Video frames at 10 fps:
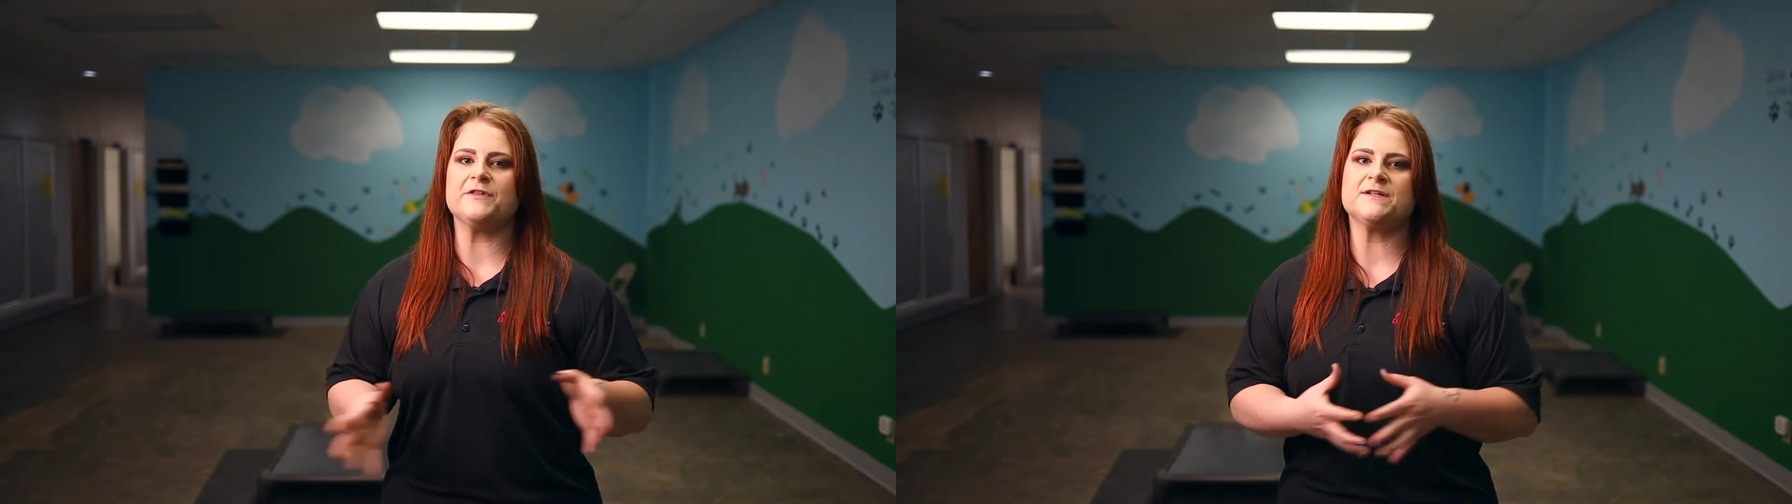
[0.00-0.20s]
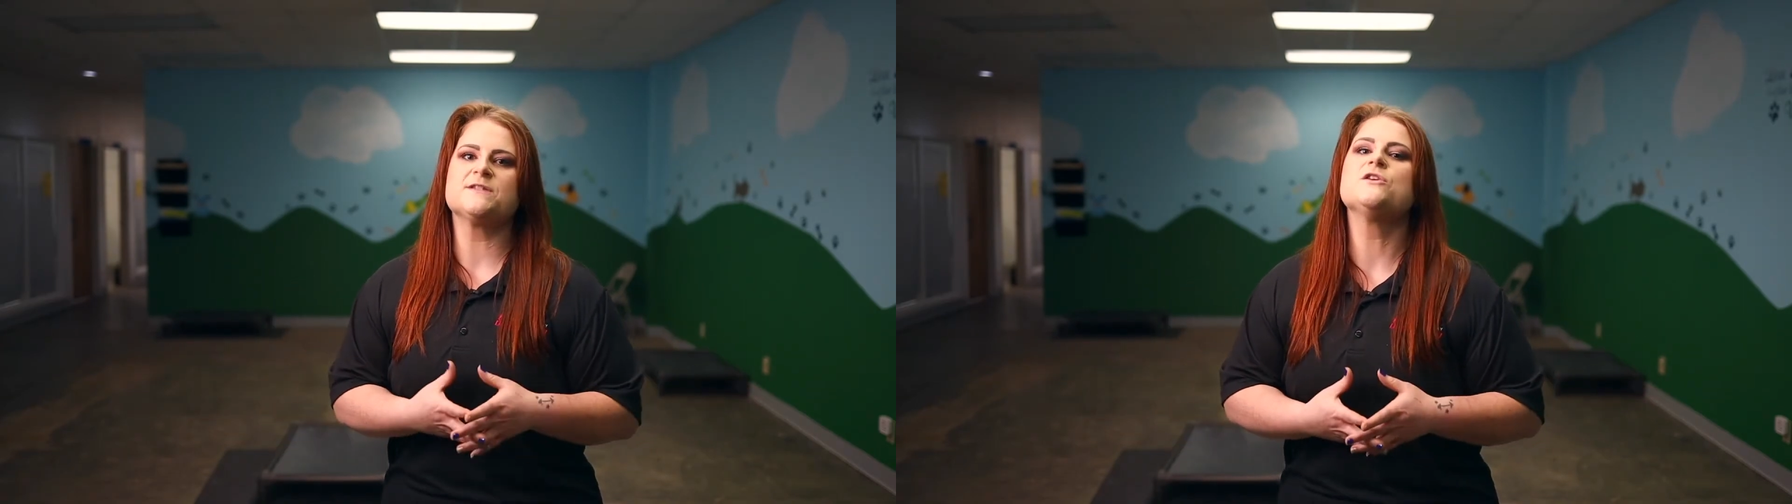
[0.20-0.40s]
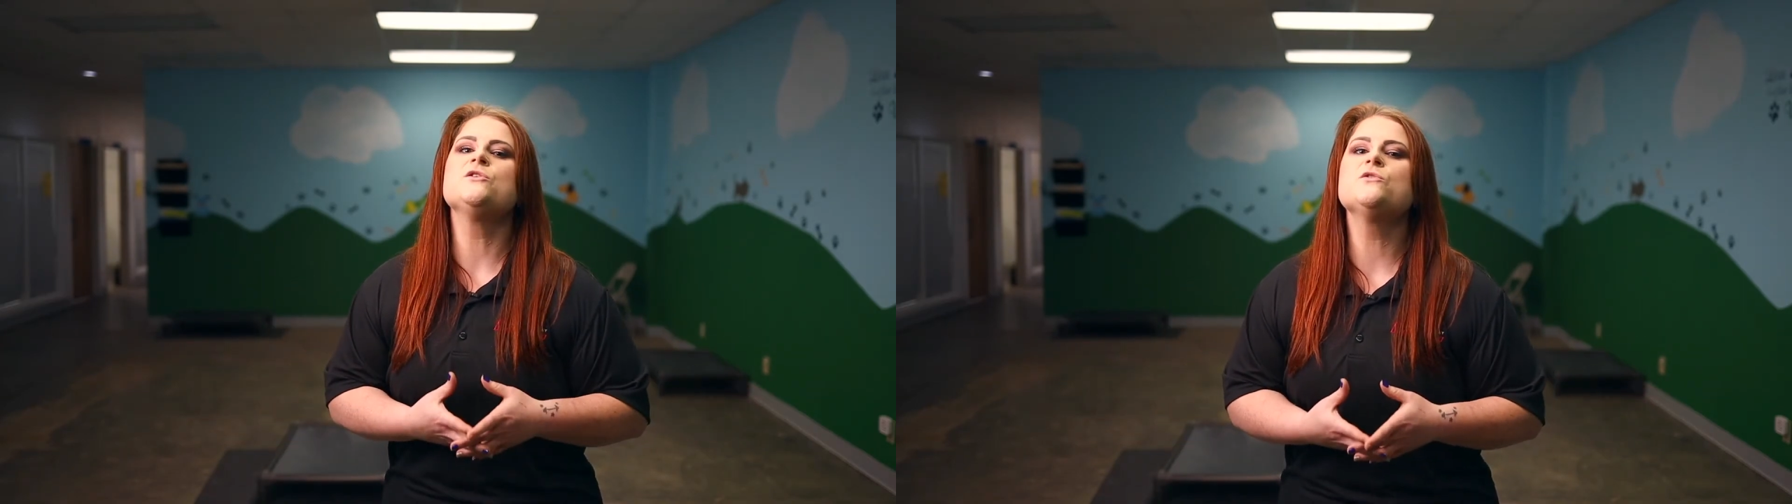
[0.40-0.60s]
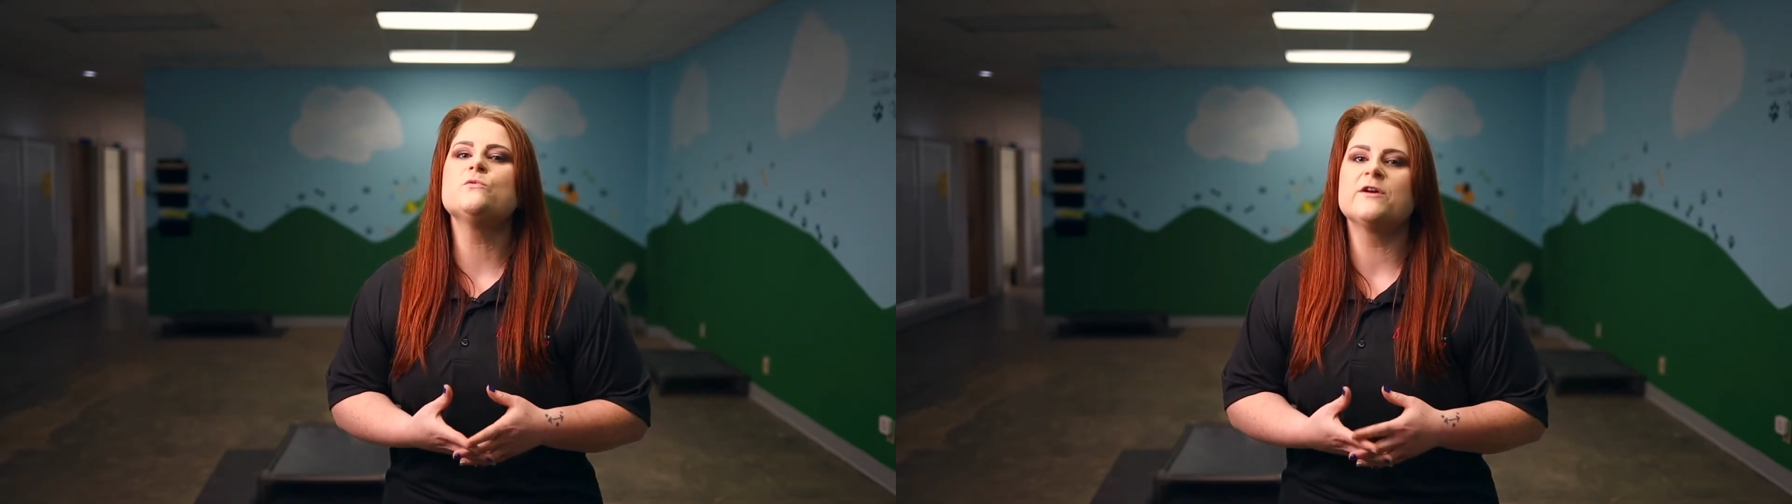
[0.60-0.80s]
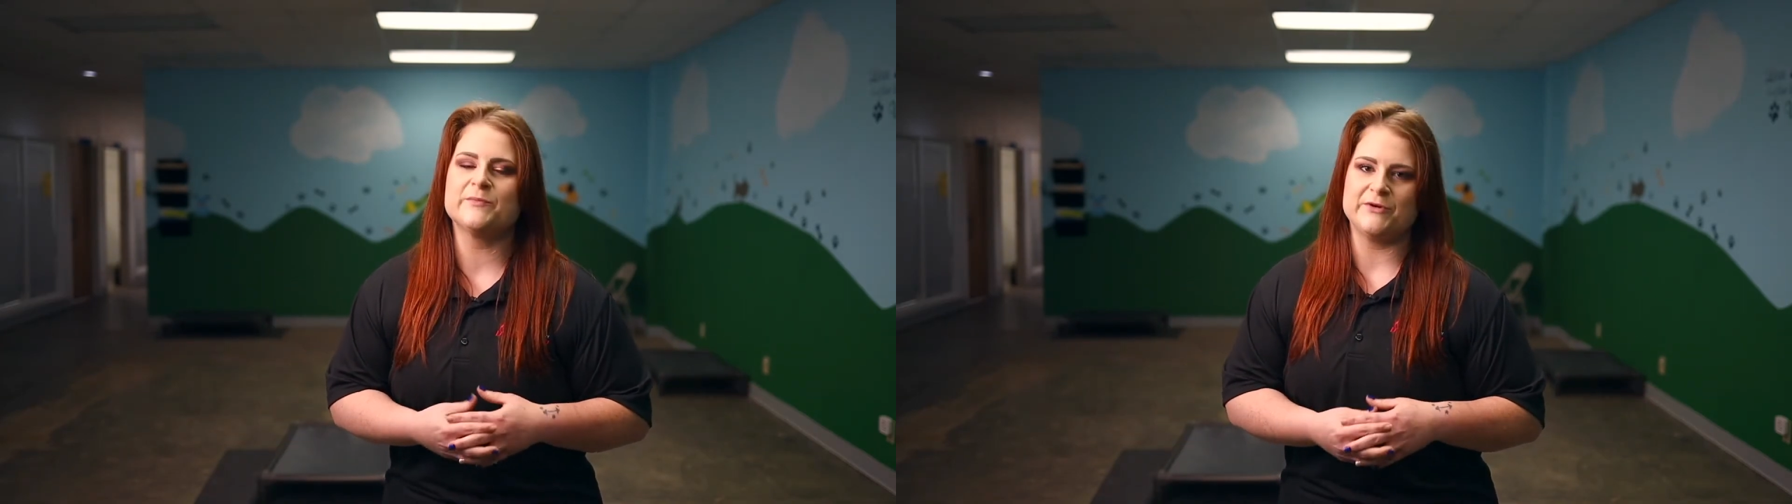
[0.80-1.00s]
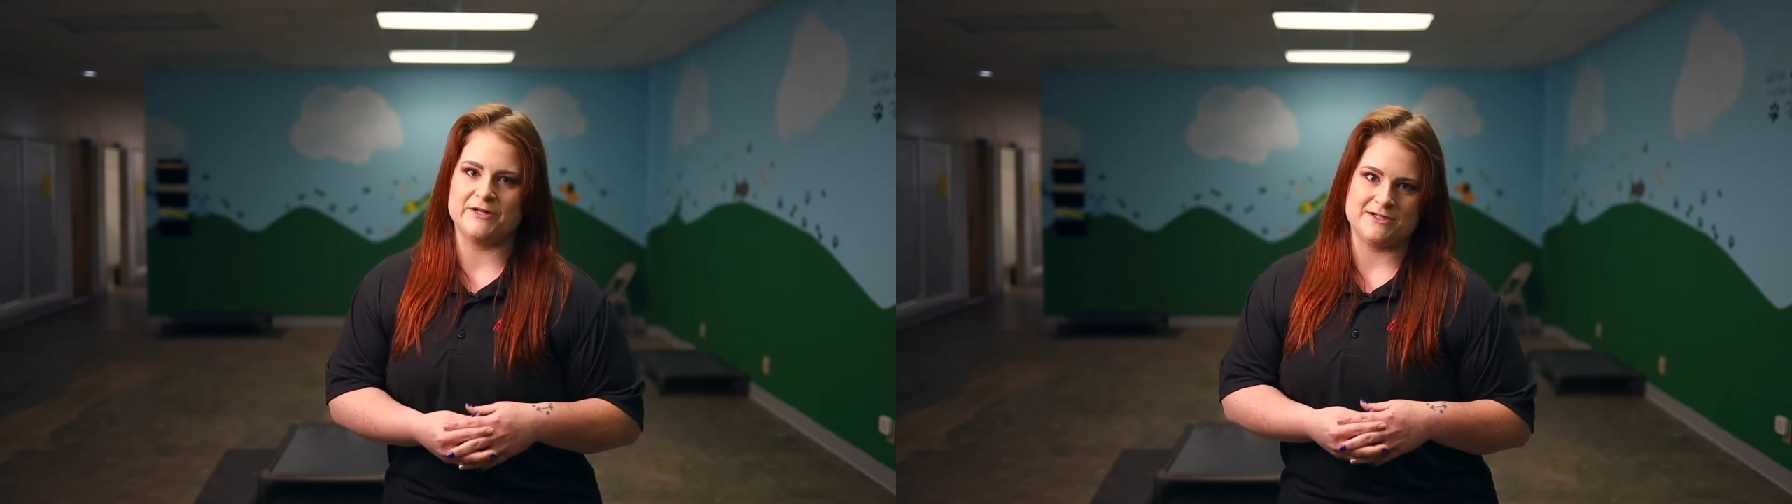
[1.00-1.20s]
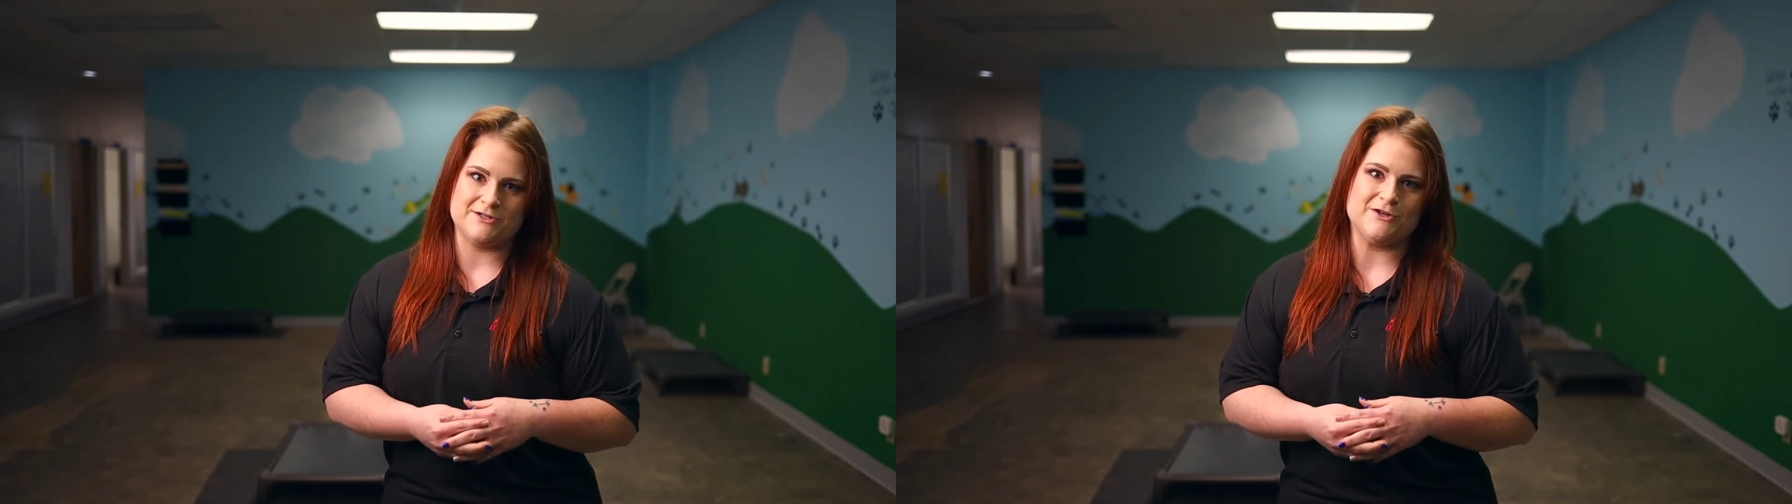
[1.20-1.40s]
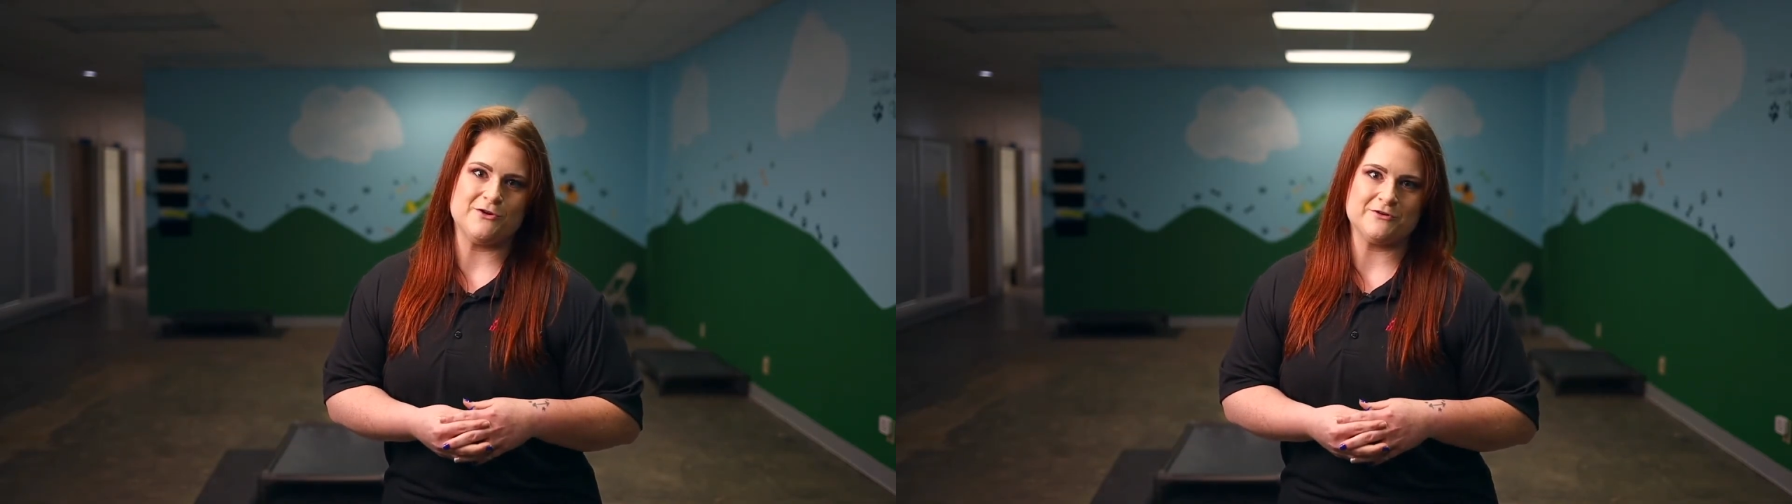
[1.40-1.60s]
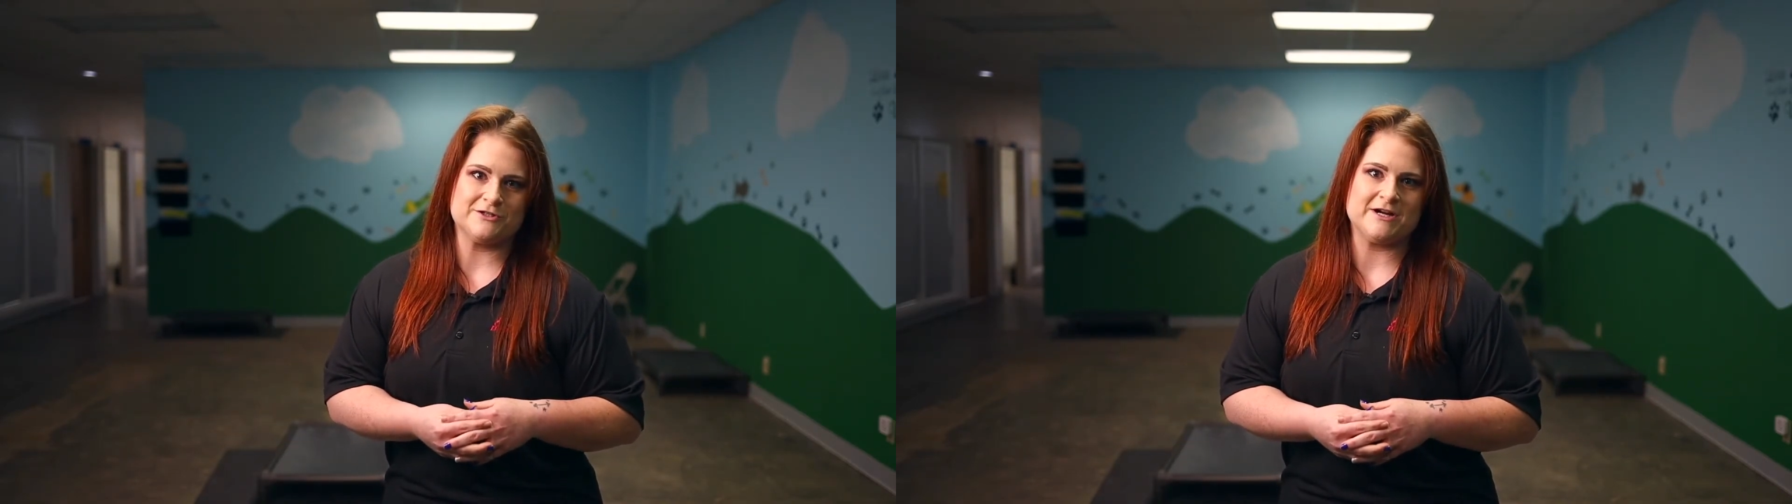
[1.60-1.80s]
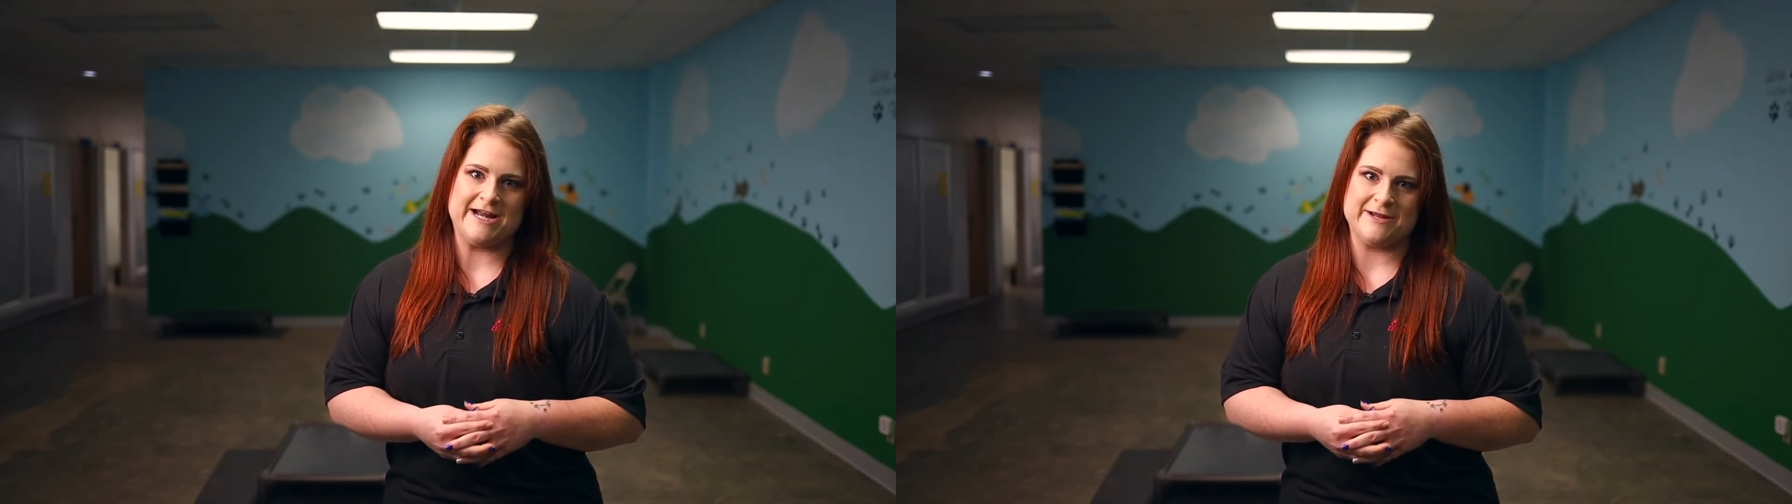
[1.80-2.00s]
things that you want to put into your
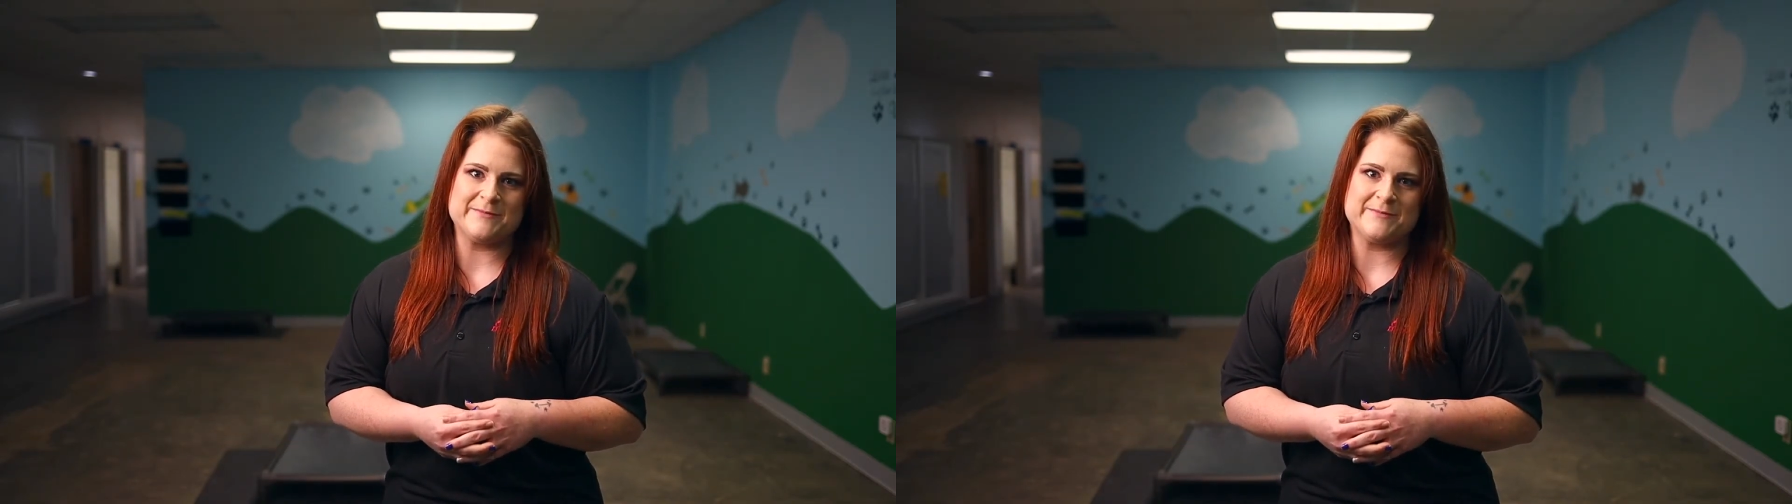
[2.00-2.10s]
training